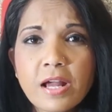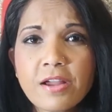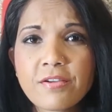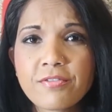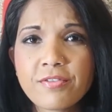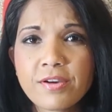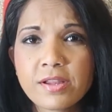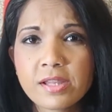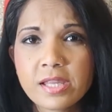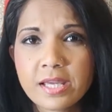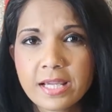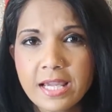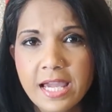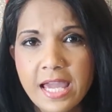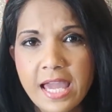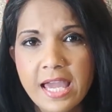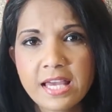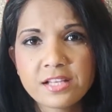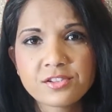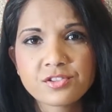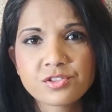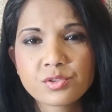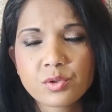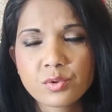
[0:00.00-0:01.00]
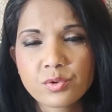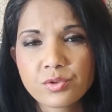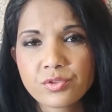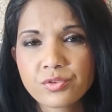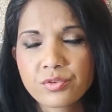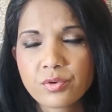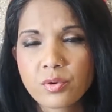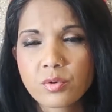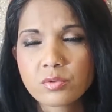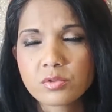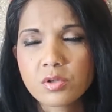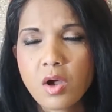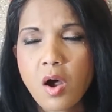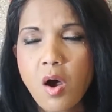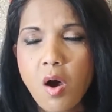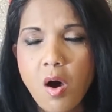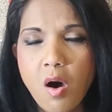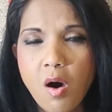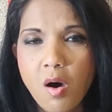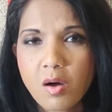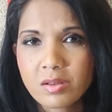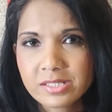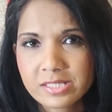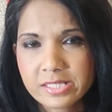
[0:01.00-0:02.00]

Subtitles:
I felt like I had sore throat all